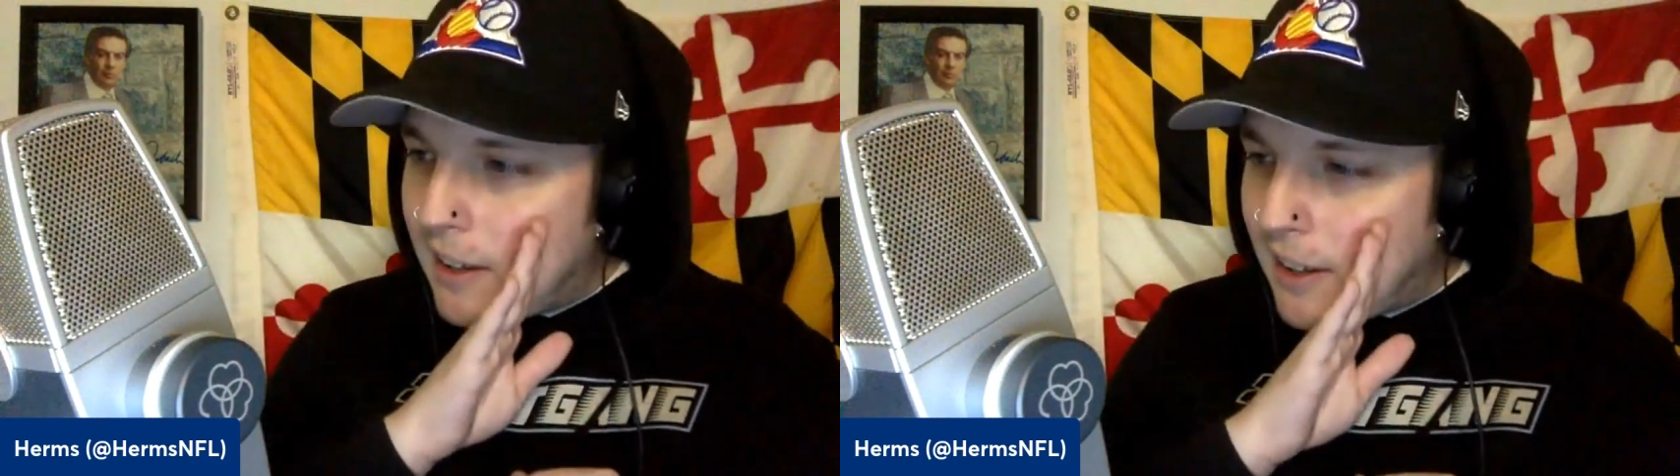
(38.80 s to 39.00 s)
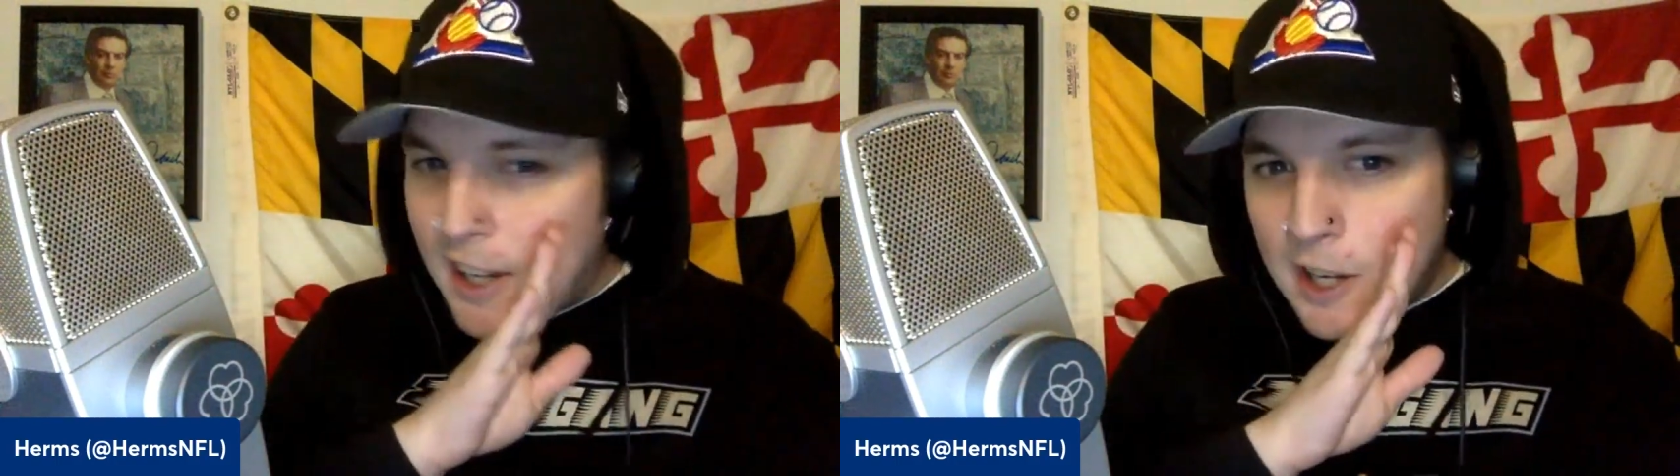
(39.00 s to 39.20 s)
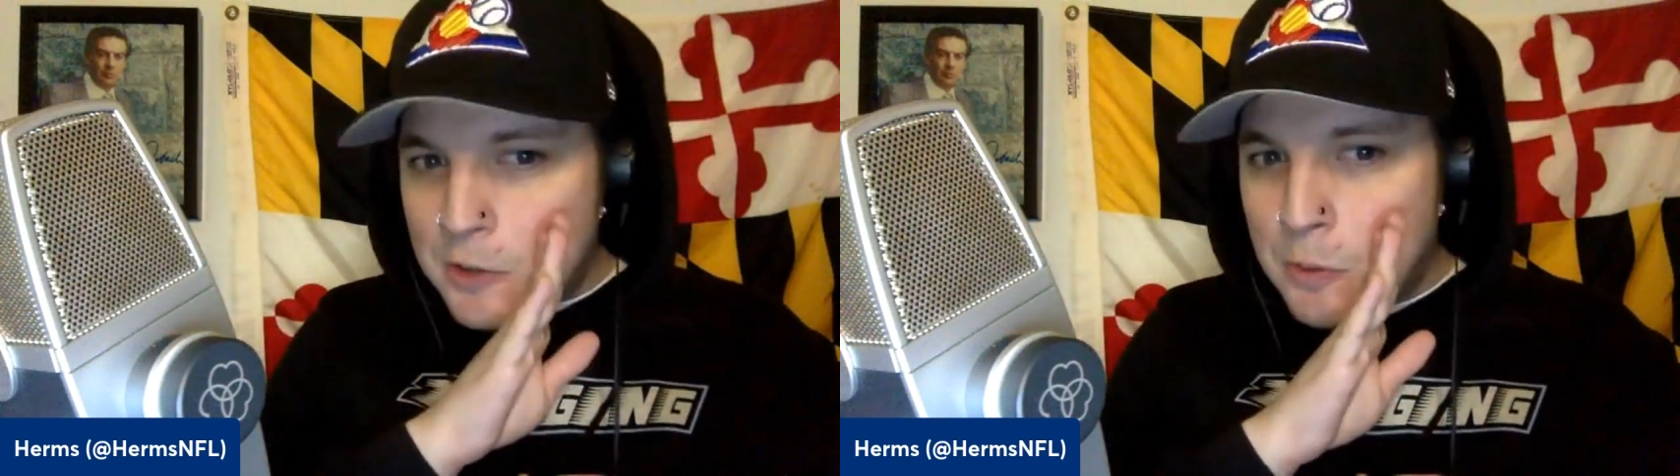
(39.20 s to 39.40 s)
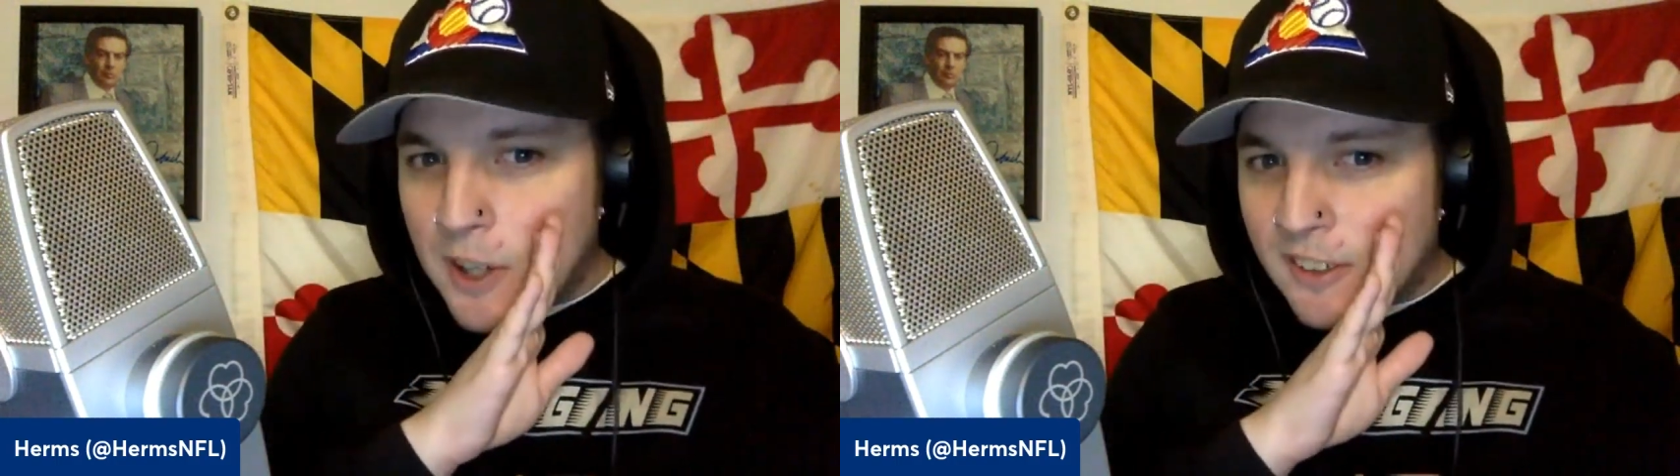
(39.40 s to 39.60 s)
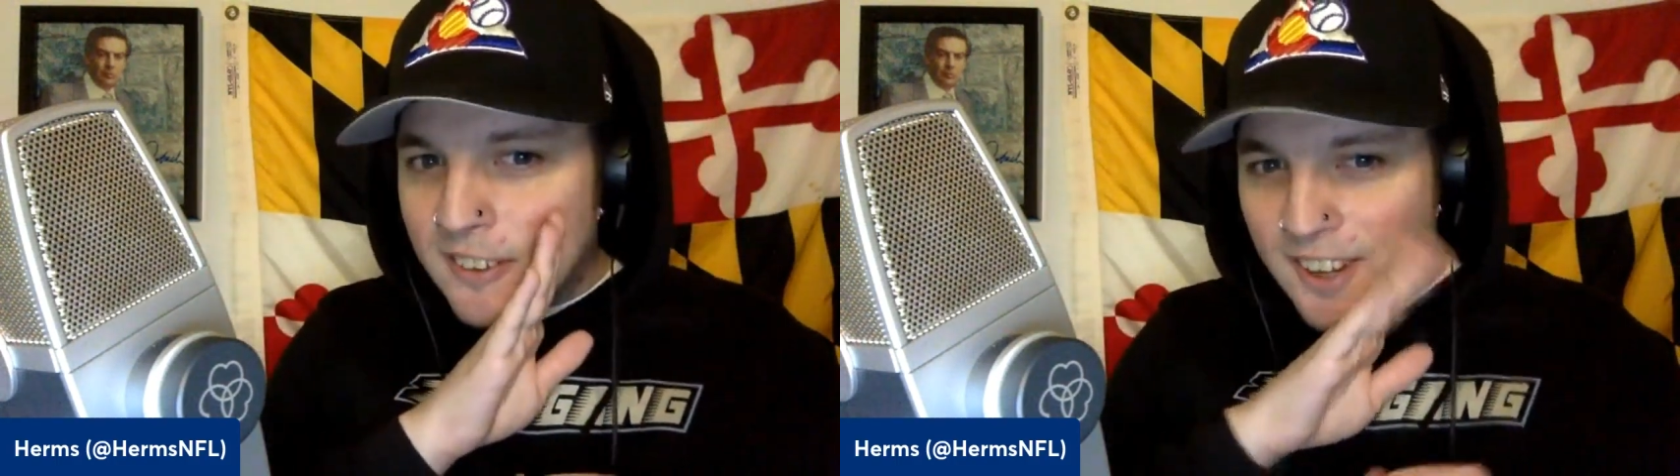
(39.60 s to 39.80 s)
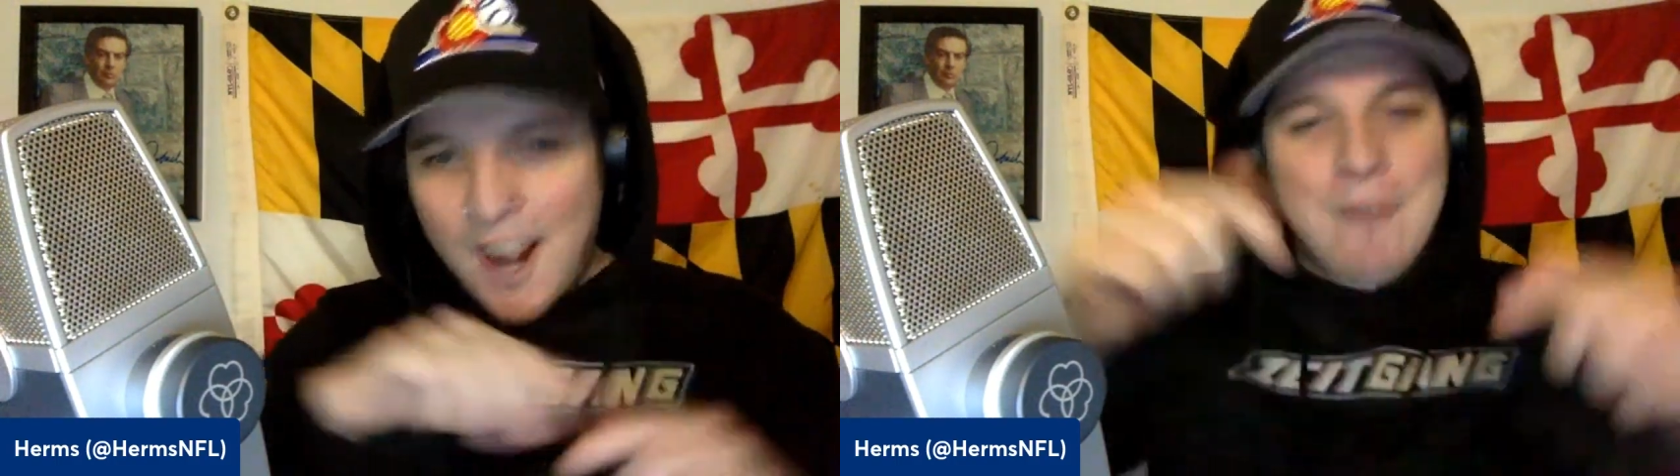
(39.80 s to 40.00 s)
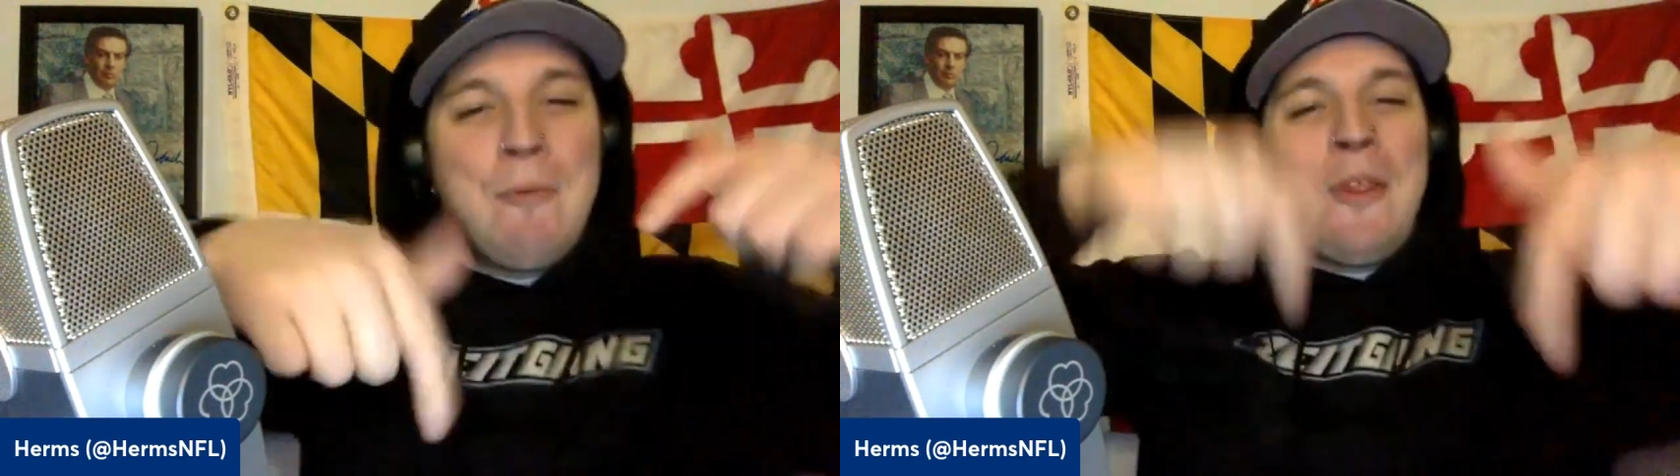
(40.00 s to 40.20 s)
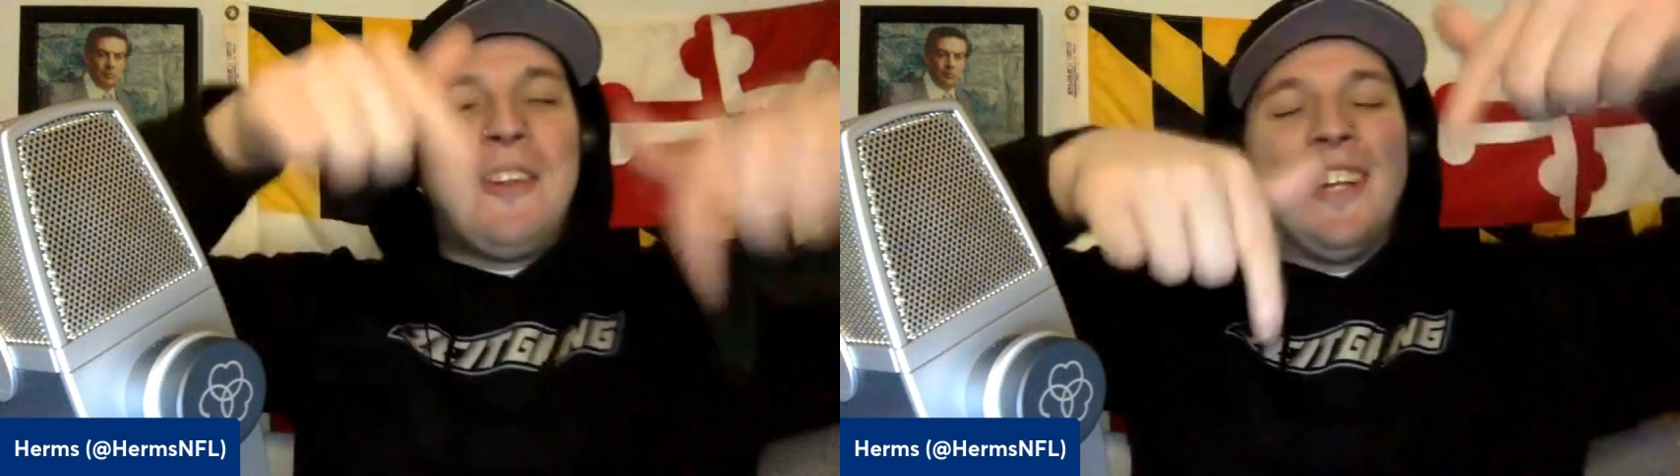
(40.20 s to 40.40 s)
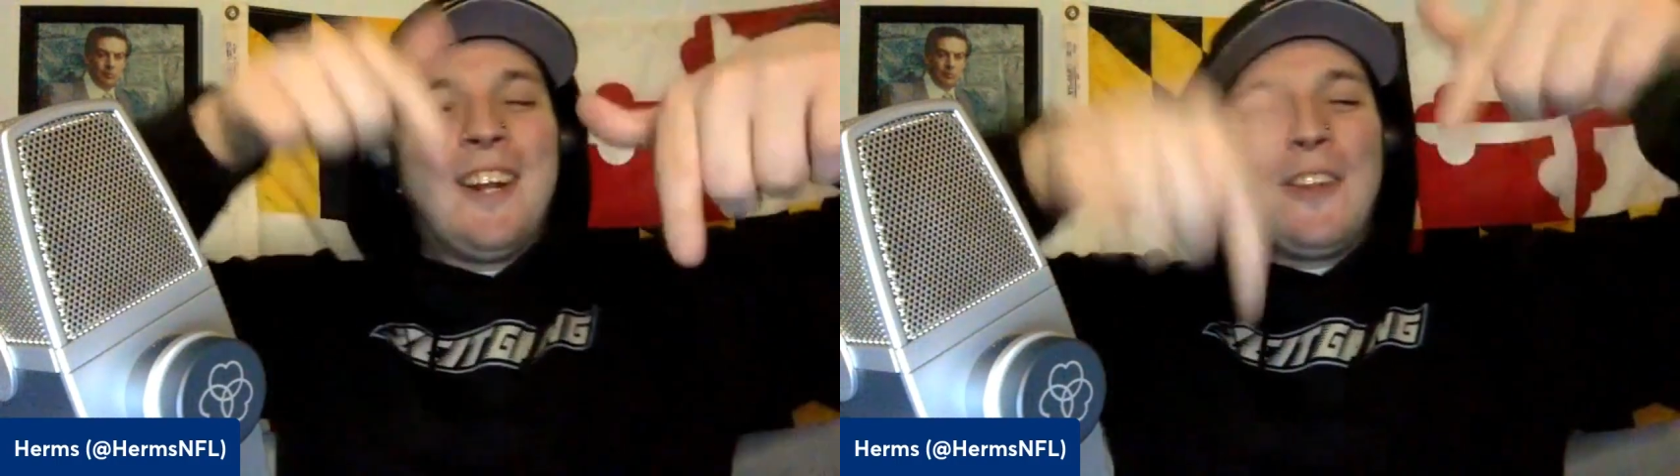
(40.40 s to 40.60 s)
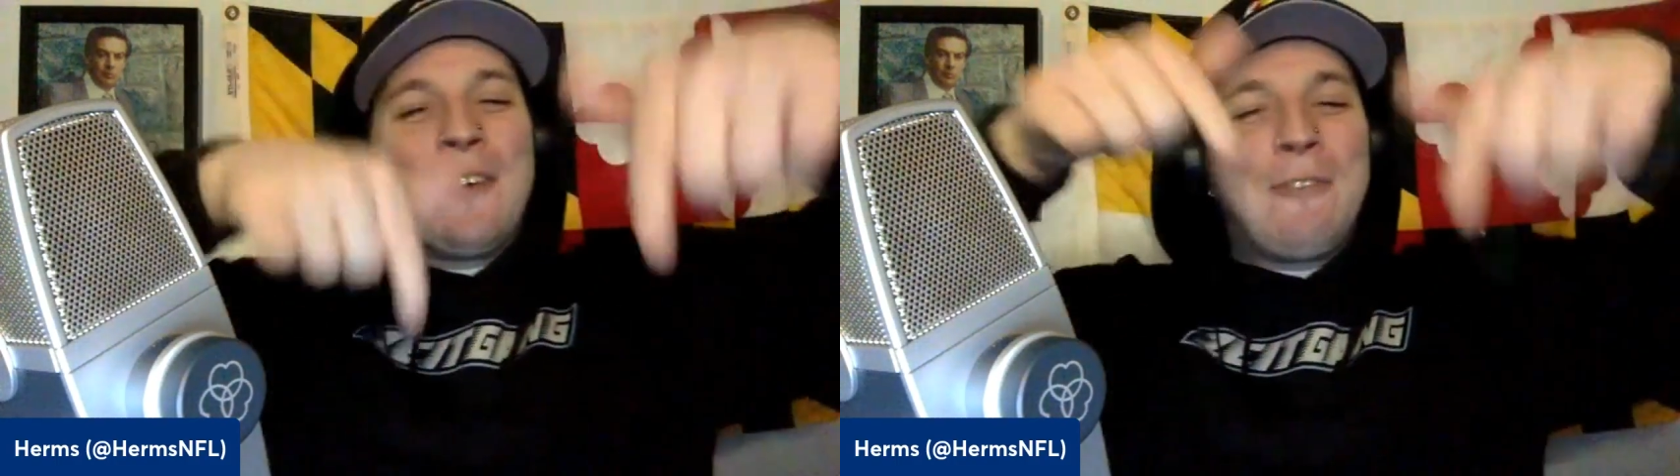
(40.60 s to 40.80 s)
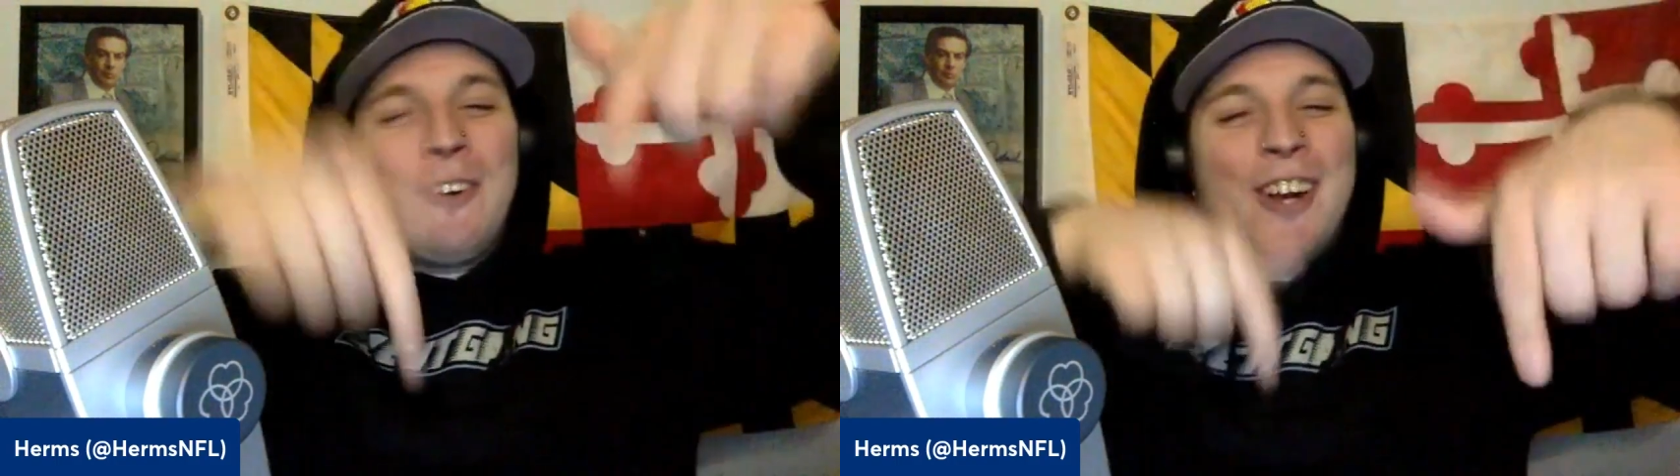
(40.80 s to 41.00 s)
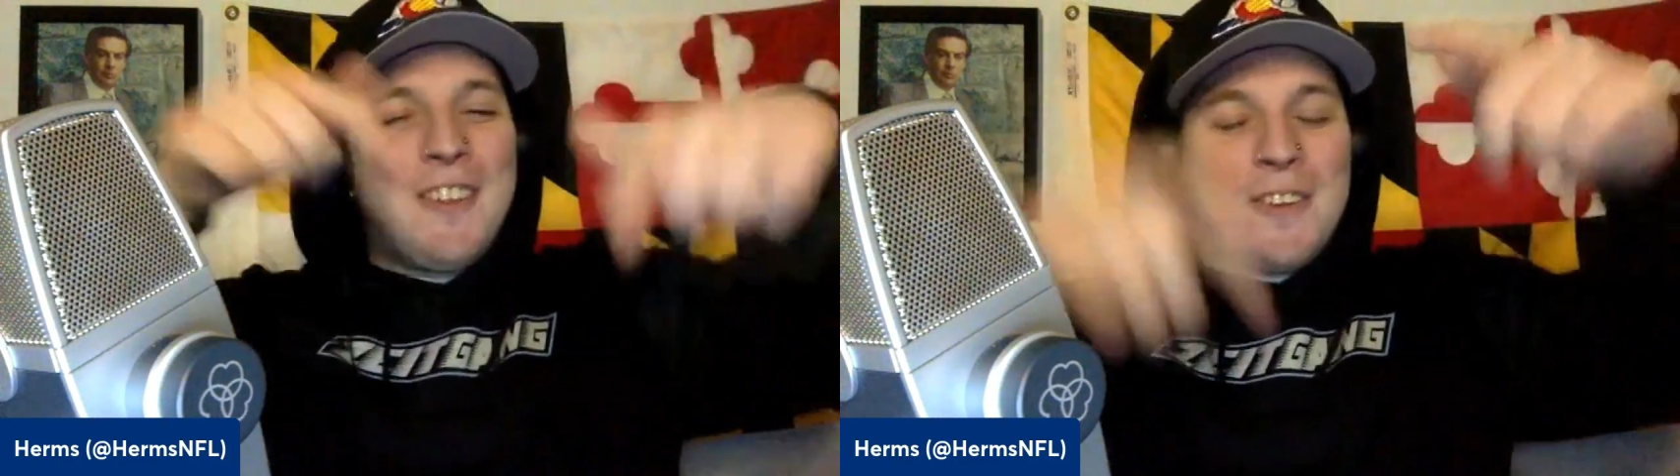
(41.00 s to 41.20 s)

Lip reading: And guess what? I put the link there for you in the